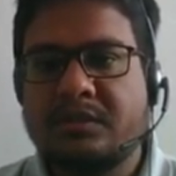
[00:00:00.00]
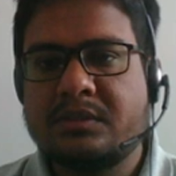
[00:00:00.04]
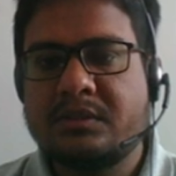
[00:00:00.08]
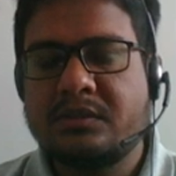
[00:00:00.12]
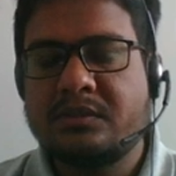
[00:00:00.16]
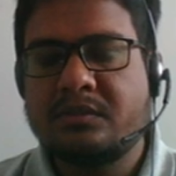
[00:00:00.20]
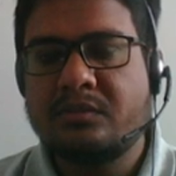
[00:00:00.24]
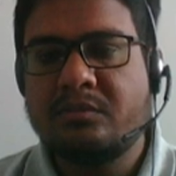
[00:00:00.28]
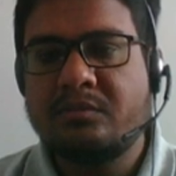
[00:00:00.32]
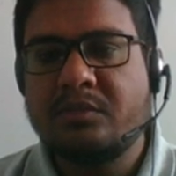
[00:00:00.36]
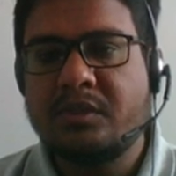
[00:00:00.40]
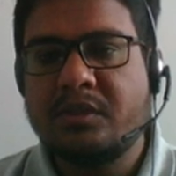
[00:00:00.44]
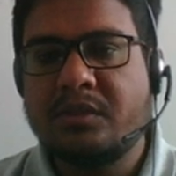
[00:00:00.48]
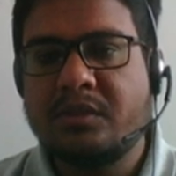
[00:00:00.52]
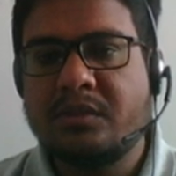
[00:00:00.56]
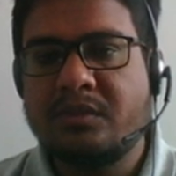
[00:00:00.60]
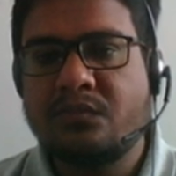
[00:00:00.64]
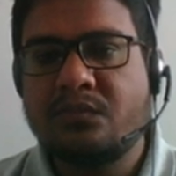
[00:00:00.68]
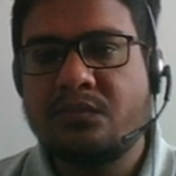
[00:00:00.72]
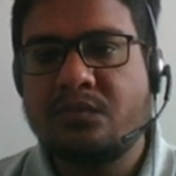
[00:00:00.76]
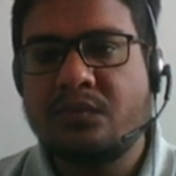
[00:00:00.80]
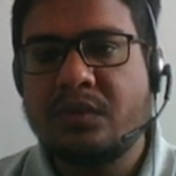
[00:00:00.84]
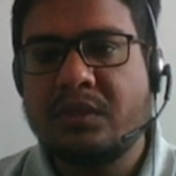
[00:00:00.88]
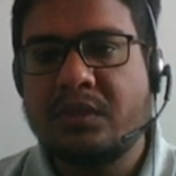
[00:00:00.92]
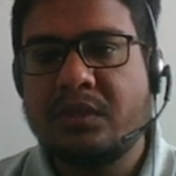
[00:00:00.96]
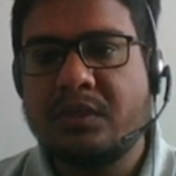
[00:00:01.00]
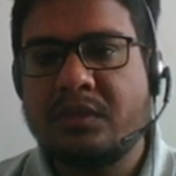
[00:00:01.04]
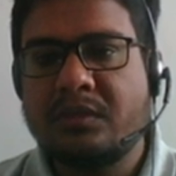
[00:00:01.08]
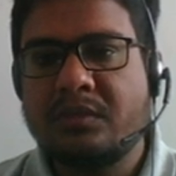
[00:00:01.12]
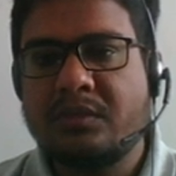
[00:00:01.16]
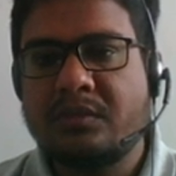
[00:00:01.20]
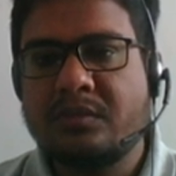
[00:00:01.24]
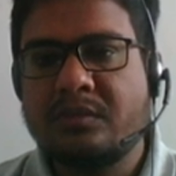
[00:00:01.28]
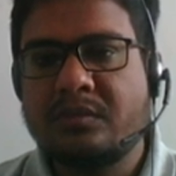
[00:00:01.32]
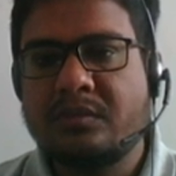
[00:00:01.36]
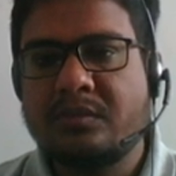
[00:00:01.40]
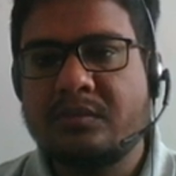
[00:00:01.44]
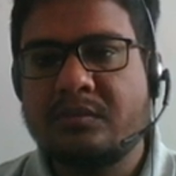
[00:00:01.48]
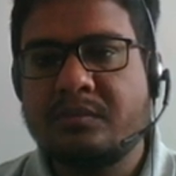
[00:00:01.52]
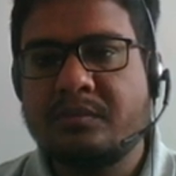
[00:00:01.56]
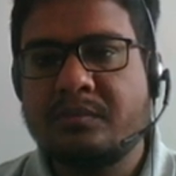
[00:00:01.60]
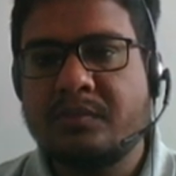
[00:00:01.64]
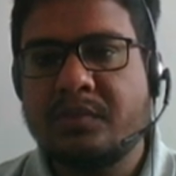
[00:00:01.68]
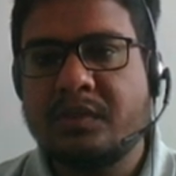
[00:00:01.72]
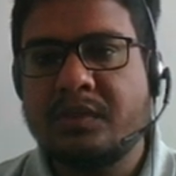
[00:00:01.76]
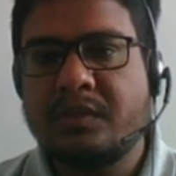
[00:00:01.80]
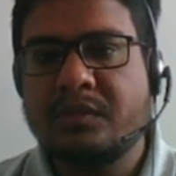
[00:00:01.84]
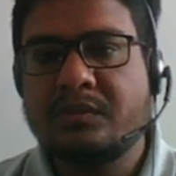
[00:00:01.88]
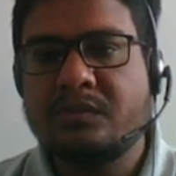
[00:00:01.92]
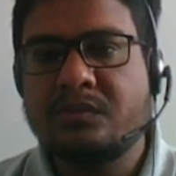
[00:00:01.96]
this will be 1
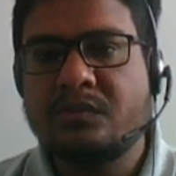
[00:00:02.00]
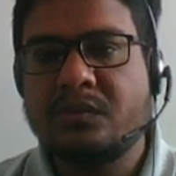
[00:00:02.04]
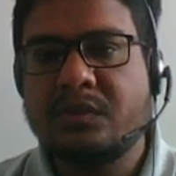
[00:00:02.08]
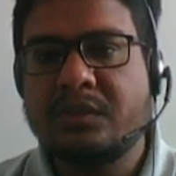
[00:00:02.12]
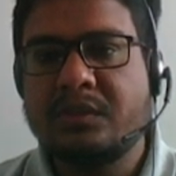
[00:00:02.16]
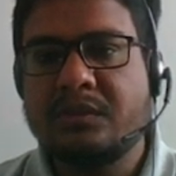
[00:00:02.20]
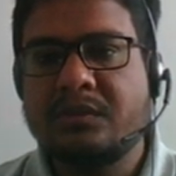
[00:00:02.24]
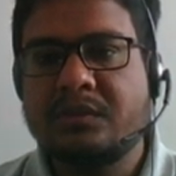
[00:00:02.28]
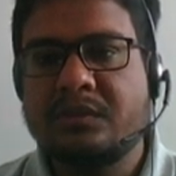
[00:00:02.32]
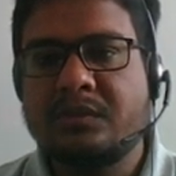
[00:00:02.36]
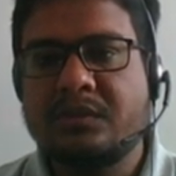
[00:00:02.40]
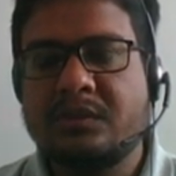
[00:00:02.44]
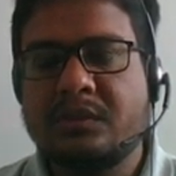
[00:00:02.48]
plus 1,